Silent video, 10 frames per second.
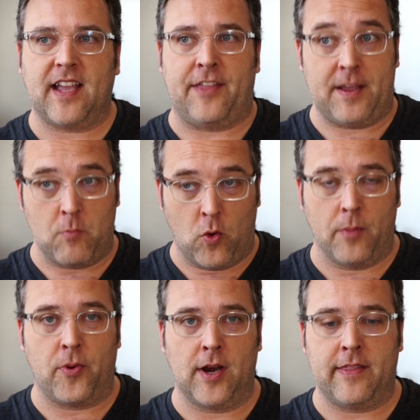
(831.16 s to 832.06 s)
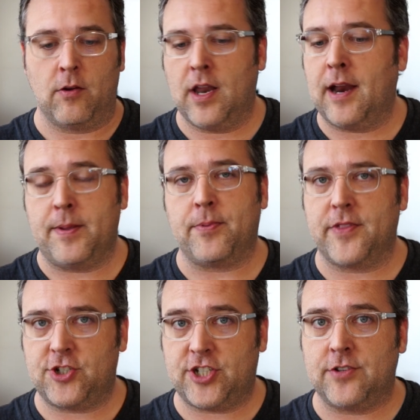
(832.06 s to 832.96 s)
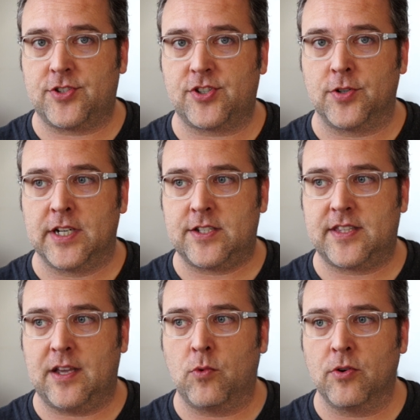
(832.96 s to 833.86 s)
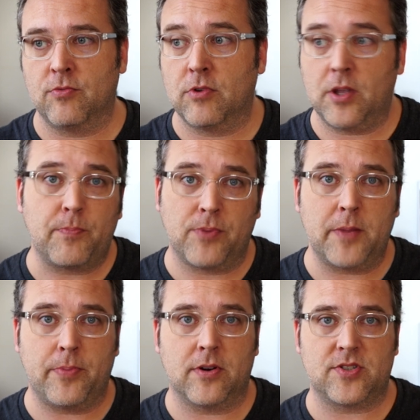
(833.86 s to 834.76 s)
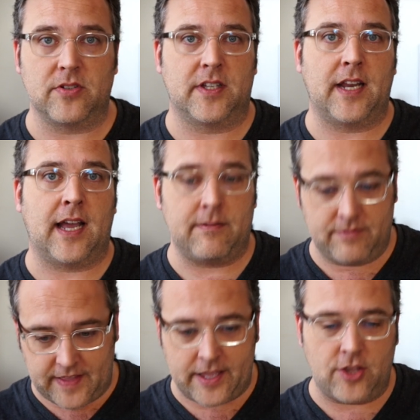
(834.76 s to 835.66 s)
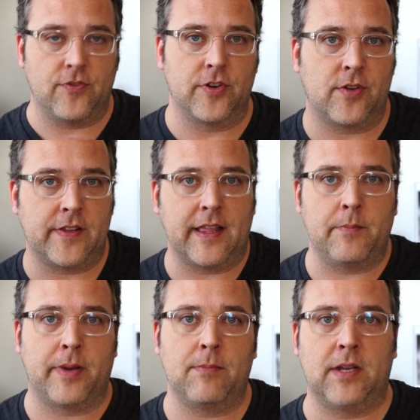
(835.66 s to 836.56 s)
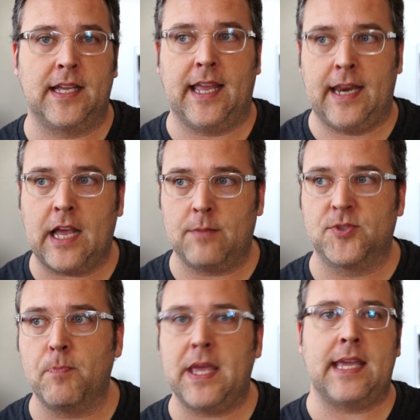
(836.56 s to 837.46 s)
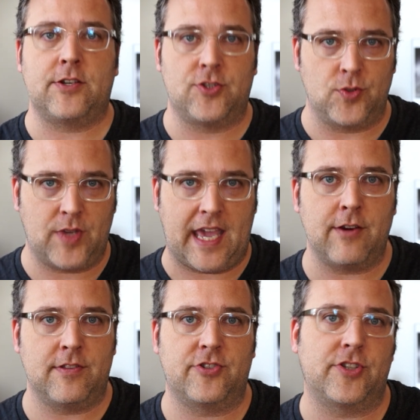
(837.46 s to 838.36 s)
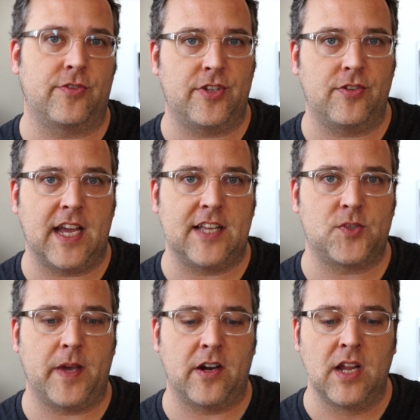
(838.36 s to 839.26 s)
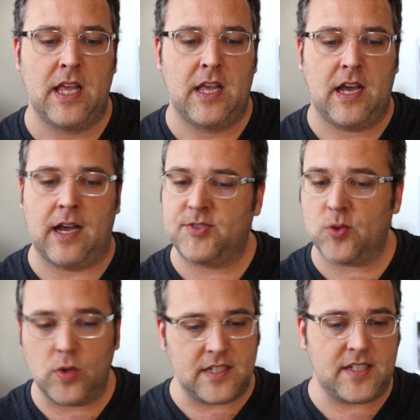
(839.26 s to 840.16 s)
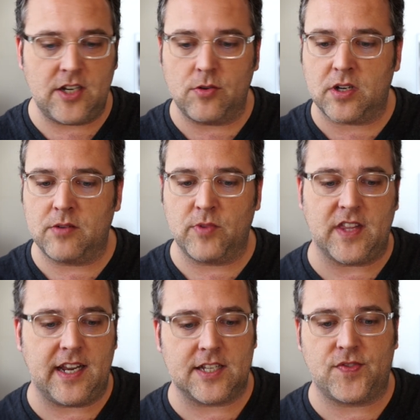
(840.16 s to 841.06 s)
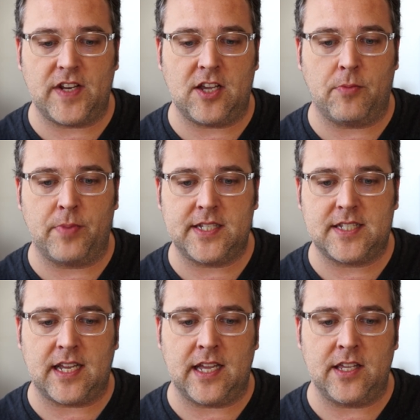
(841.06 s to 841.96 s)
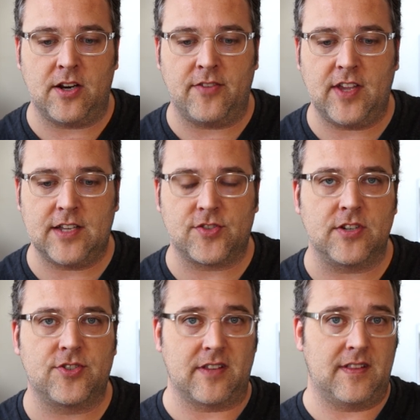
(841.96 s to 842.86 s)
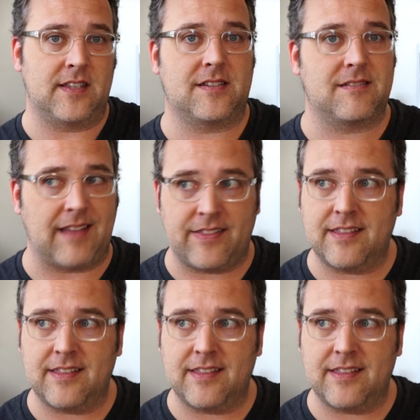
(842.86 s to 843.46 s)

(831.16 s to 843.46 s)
I I think more important, there were a lot of people that shared stories that were really pretty personal, and I thank you for doing that in public, and it helps me to cater this show to you guys better. Um, so we'll continue on with the next video, but uh, you know, if you guys are interested in this, I